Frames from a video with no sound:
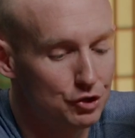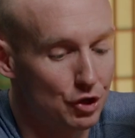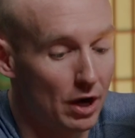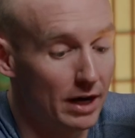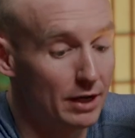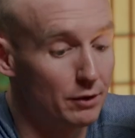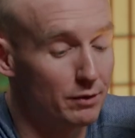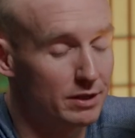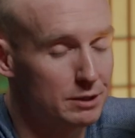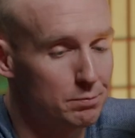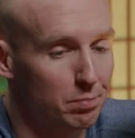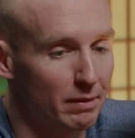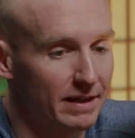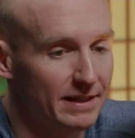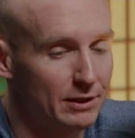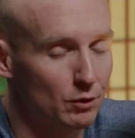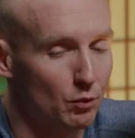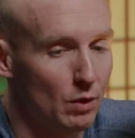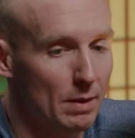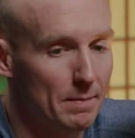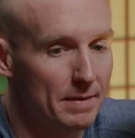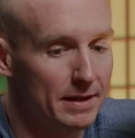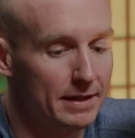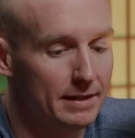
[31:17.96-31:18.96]
trying to explain to
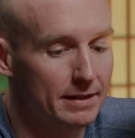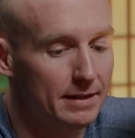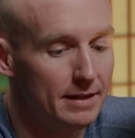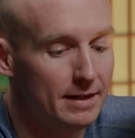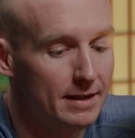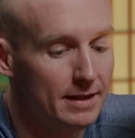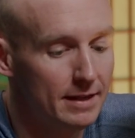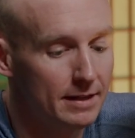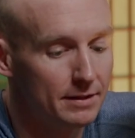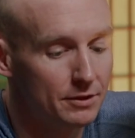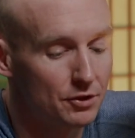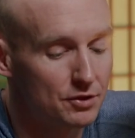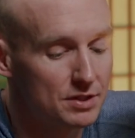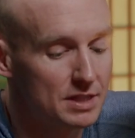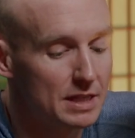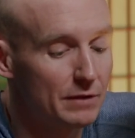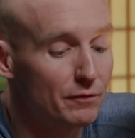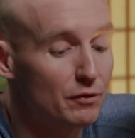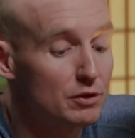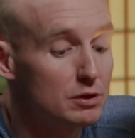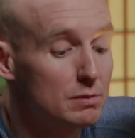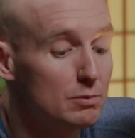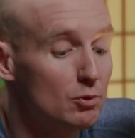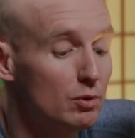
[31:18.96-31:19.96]
women there's a
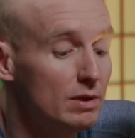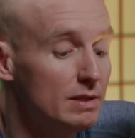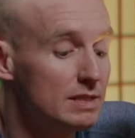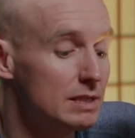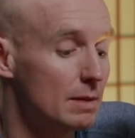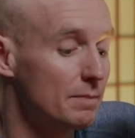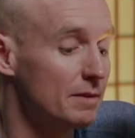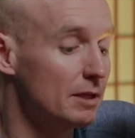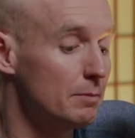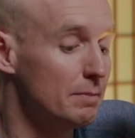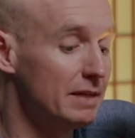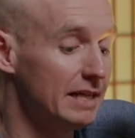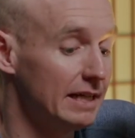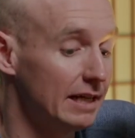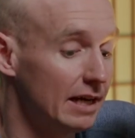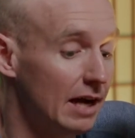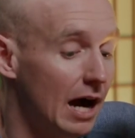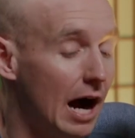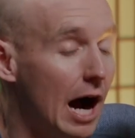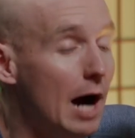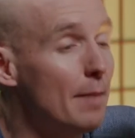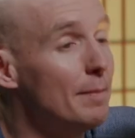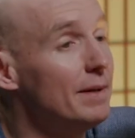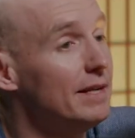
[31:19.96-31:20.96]
difference between something being
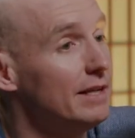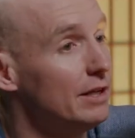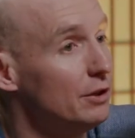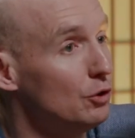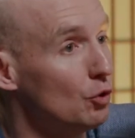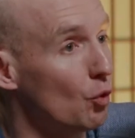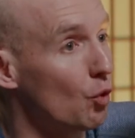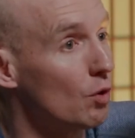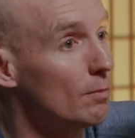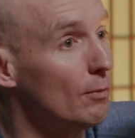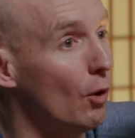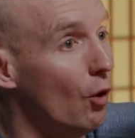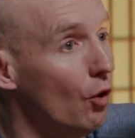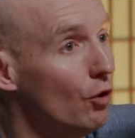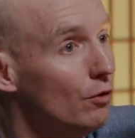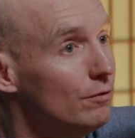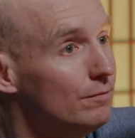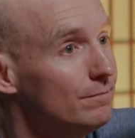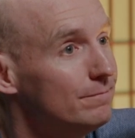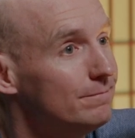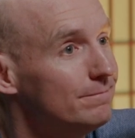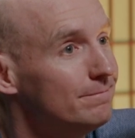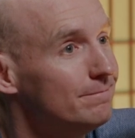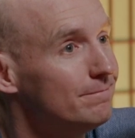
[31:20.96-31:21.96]
common and normal.
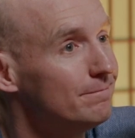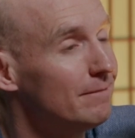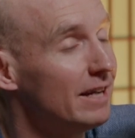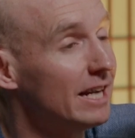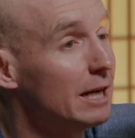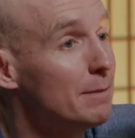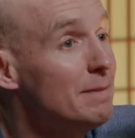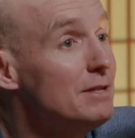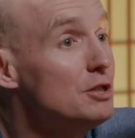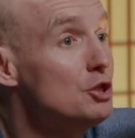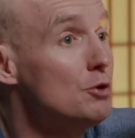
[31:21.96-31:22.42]
It can be